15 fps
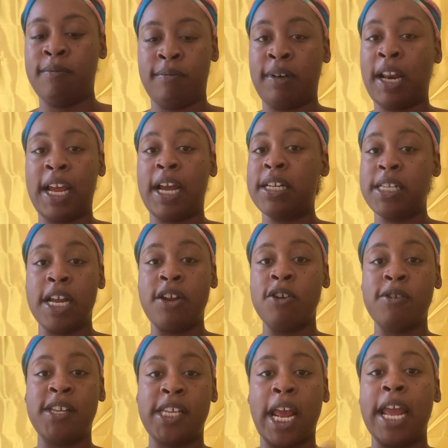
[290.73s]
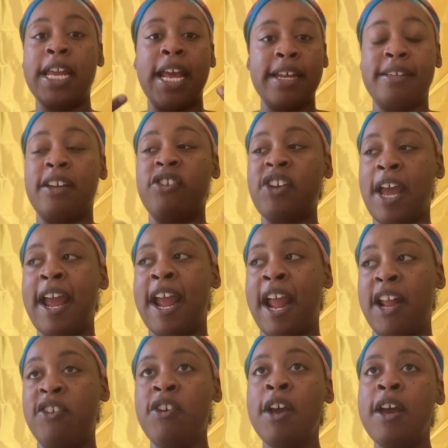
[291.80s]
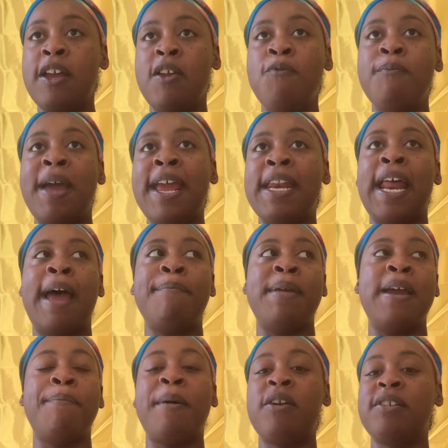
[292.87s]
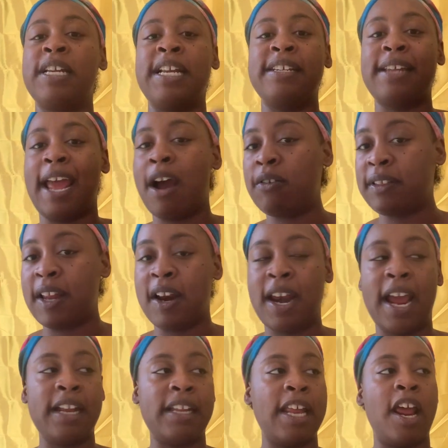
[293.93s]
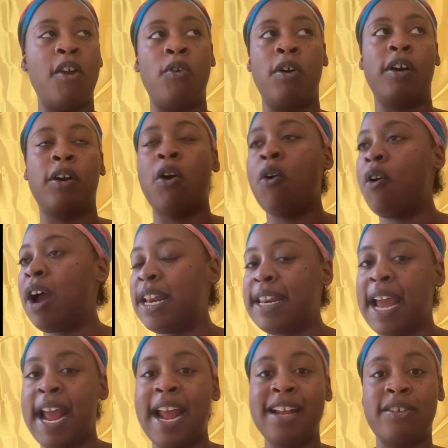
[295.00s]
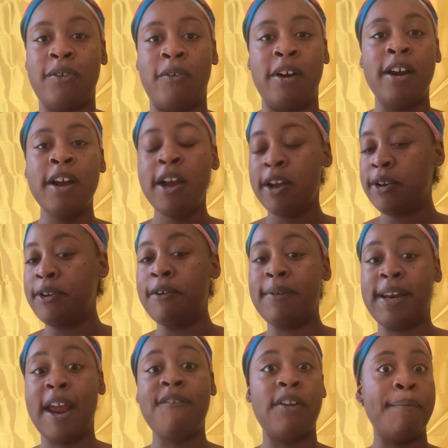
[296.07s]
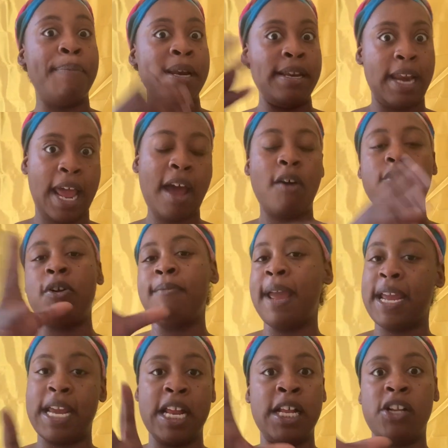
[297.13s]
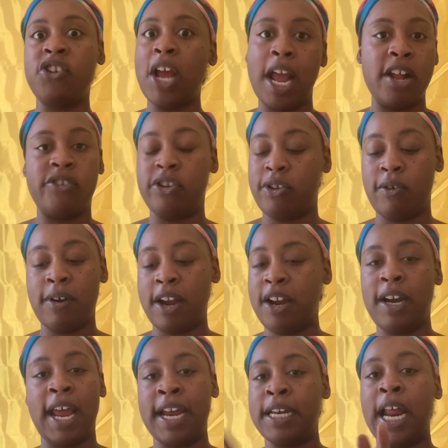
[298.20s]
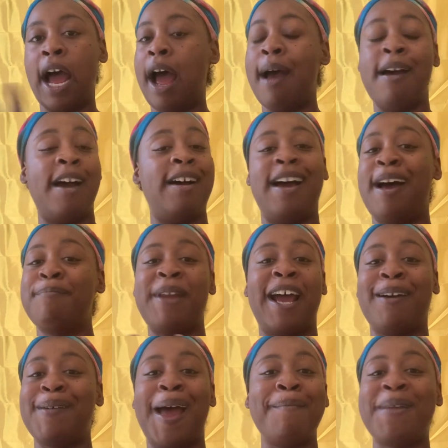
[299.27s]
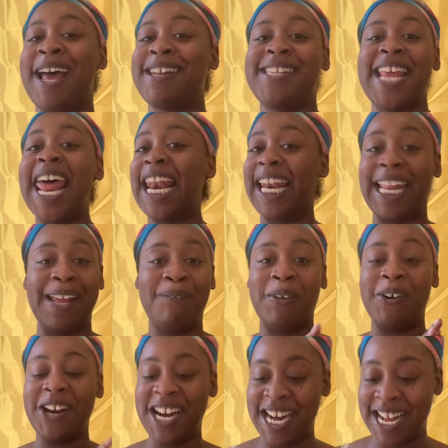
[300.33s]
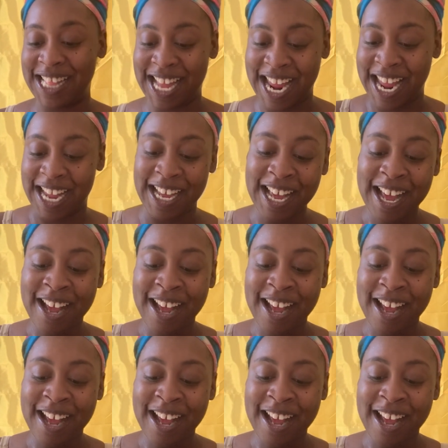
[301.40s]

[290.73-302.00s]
Like I said, you're saying yes to change. You may not be a person that's out there like that or go on dates or do whatever, but now you're making changes, okay? You're like, nah, I'm not settling for anything.